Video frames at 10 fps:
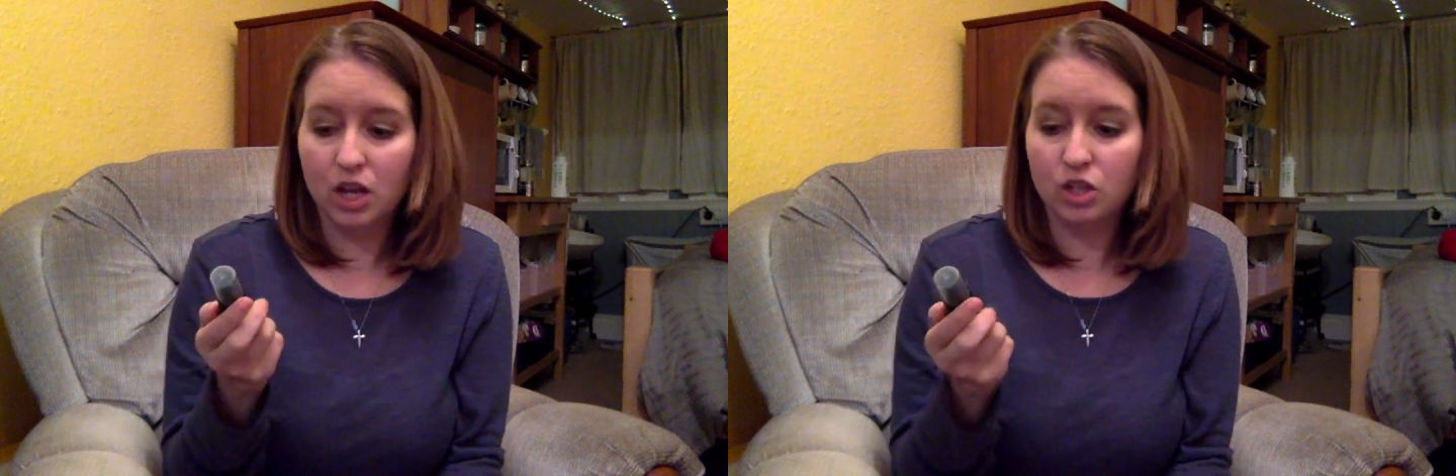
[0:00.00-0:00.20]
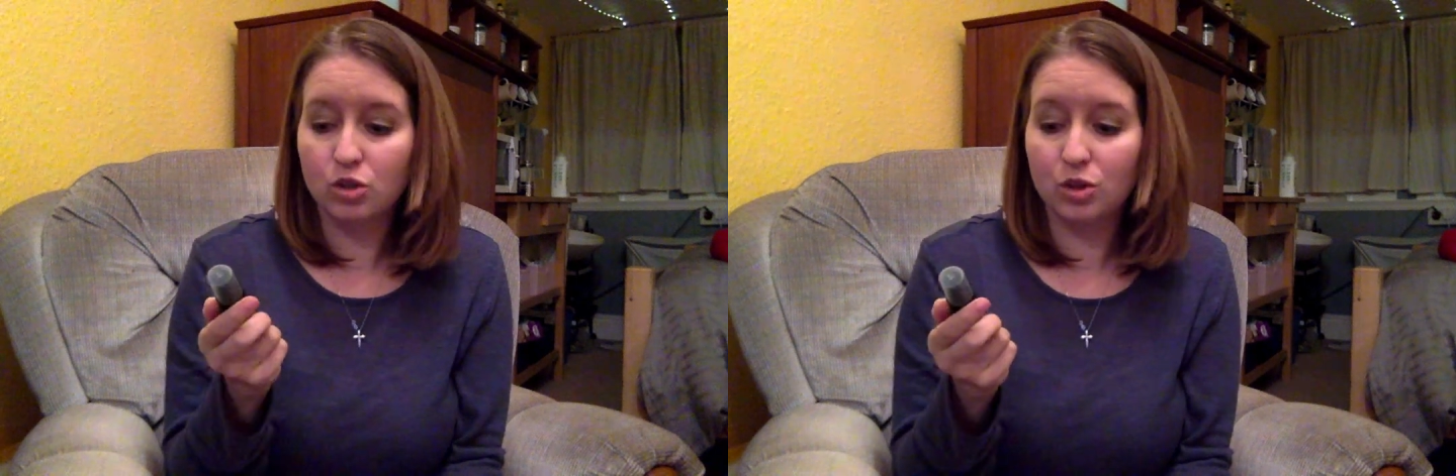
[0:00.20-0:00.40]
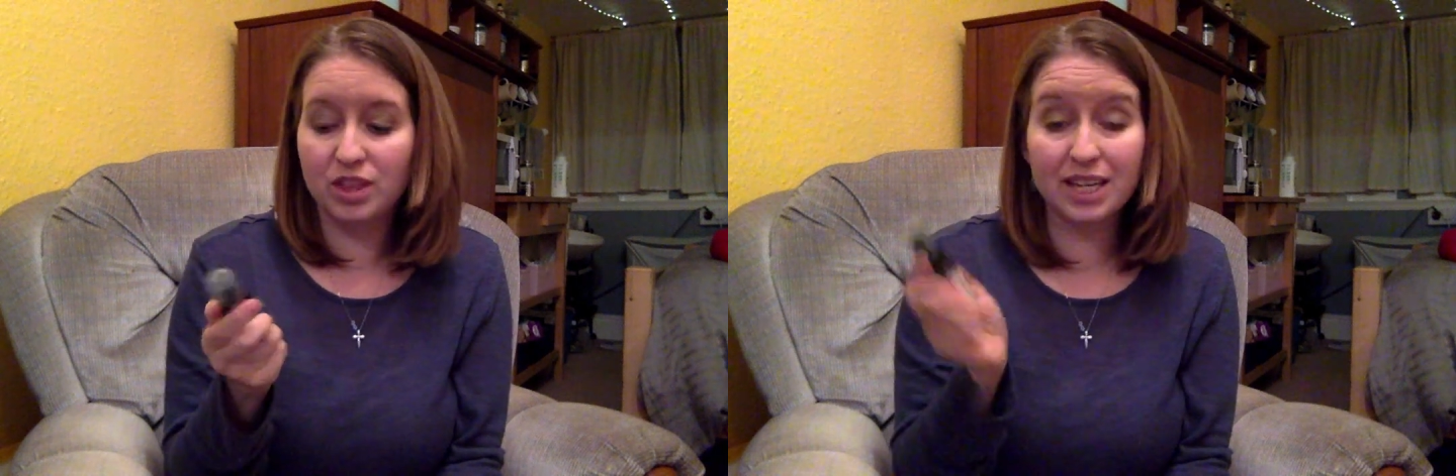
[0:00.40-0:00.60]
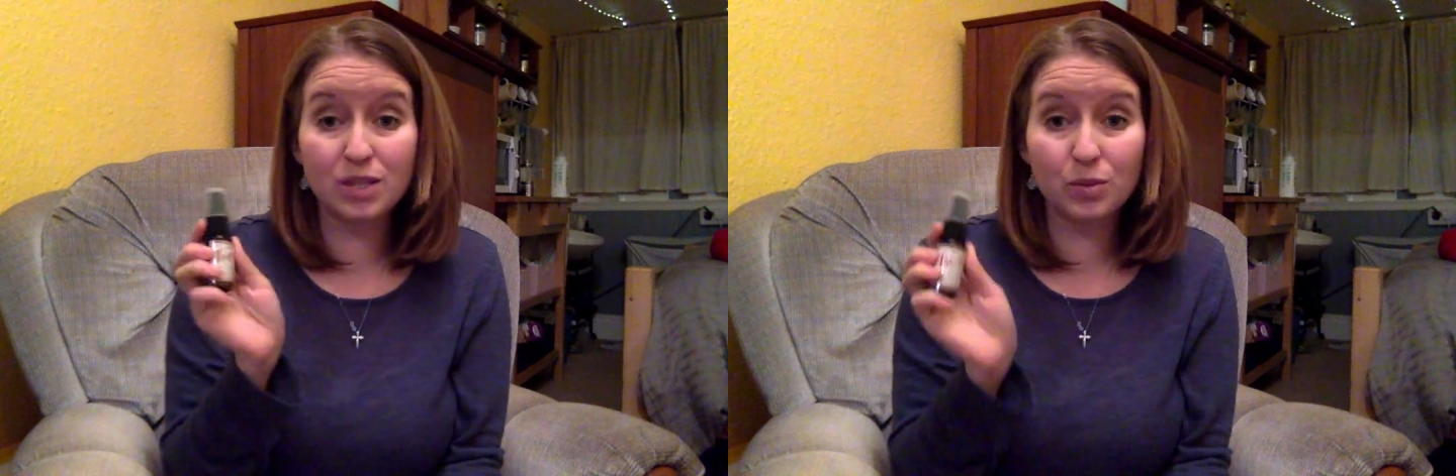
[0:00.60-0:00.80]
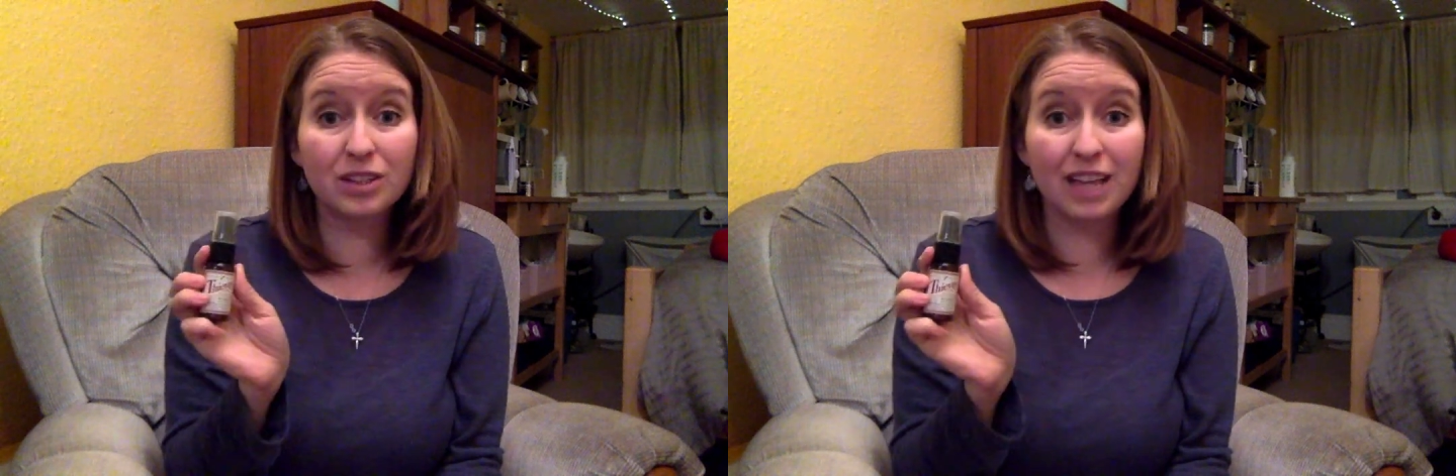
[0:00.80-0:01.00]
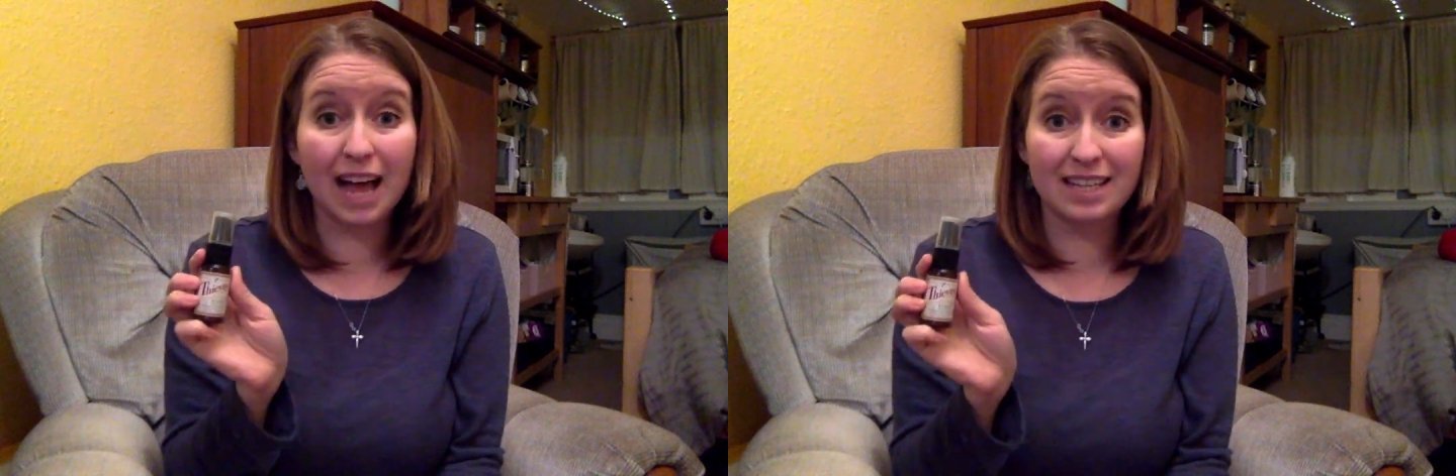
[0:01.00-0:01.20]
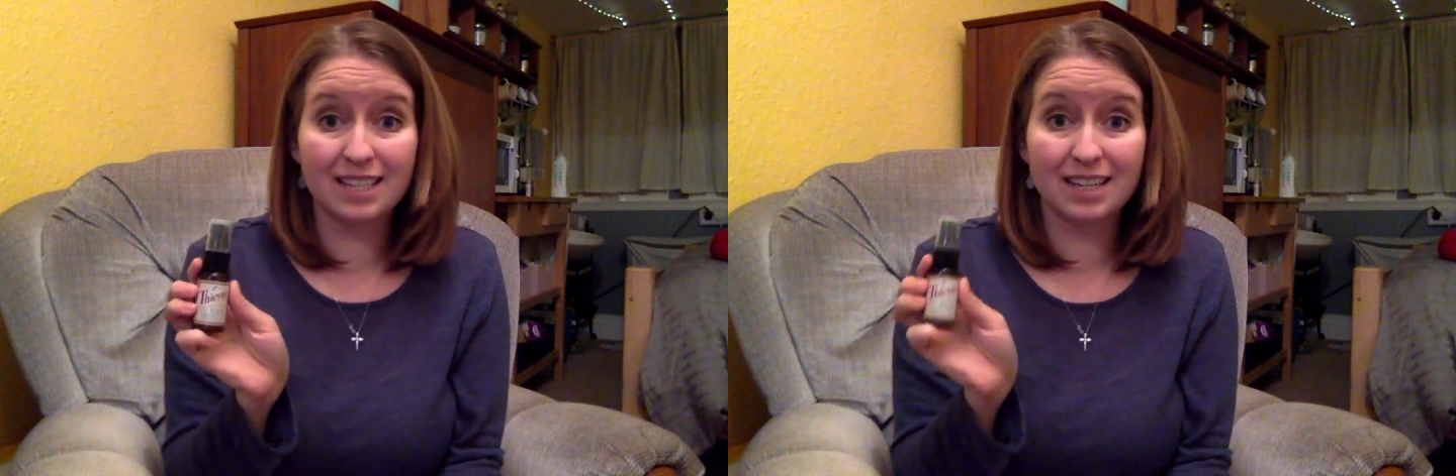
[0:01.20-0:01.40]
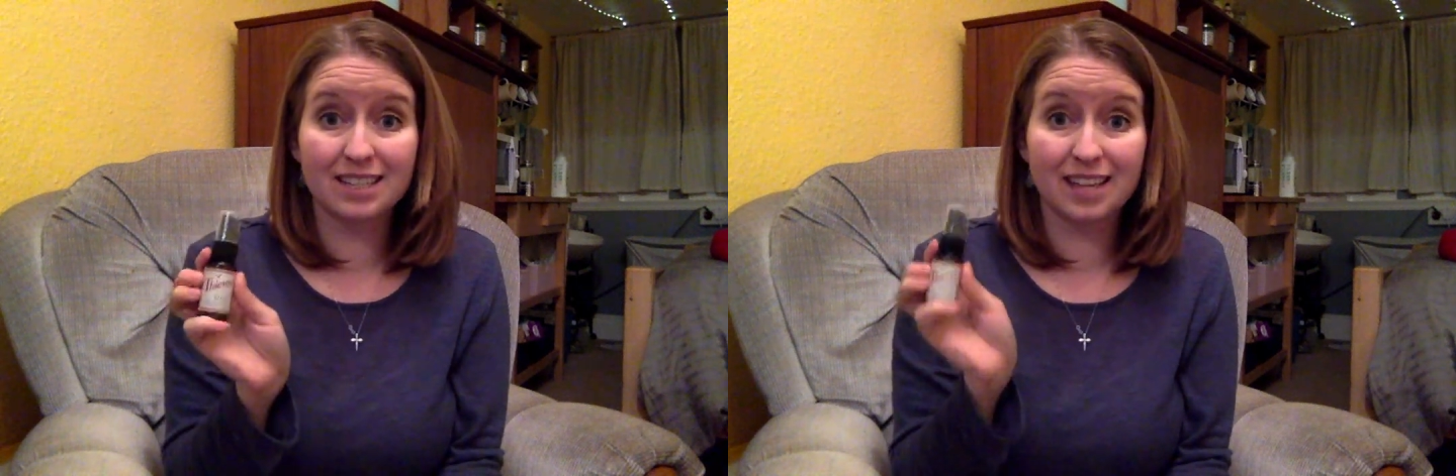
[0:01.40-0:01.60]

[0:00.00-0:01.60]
So this will last us